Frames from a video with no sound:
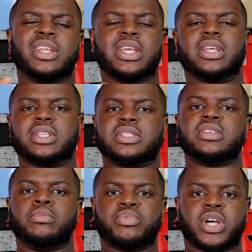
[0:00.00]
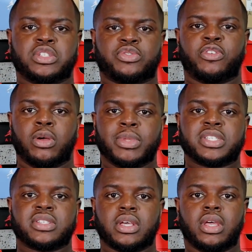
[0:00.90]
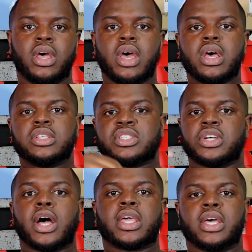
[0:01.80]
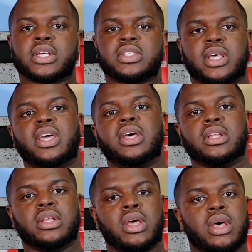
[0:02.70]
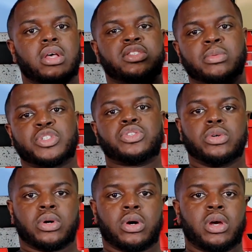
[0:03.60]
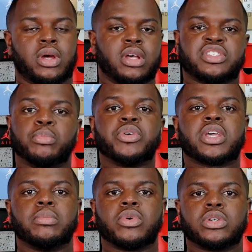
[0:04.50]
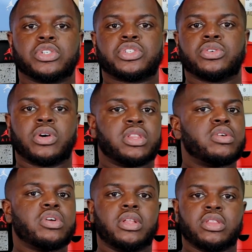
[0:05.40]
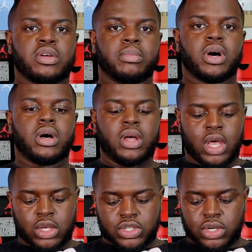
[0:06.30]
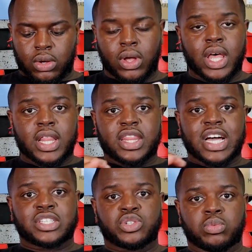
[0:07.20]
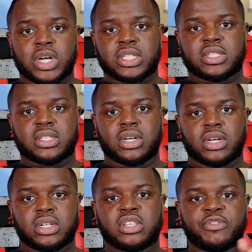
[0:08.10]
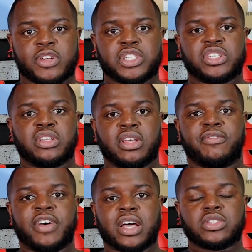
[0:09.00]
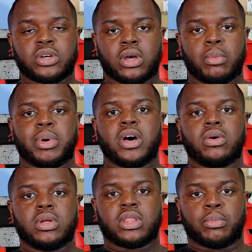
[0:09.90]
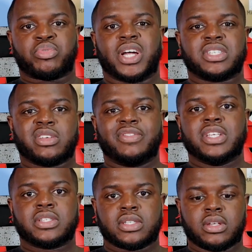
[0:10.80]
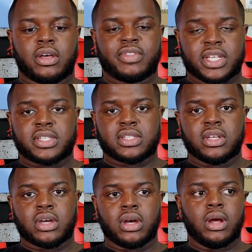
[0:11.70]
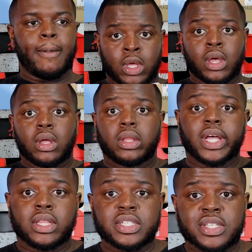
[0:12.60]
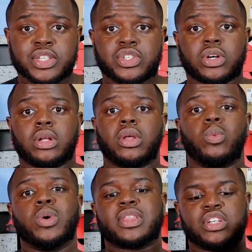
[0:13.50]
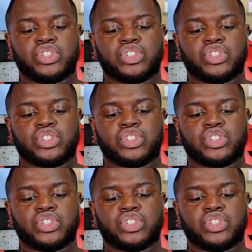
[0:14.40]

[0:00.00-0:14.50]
going to get the same price from, let's say, StockX and some store, some brick and mortar store in the mall. So that's what's the differentiating factor about the price of this sneaker. Now let's get started with the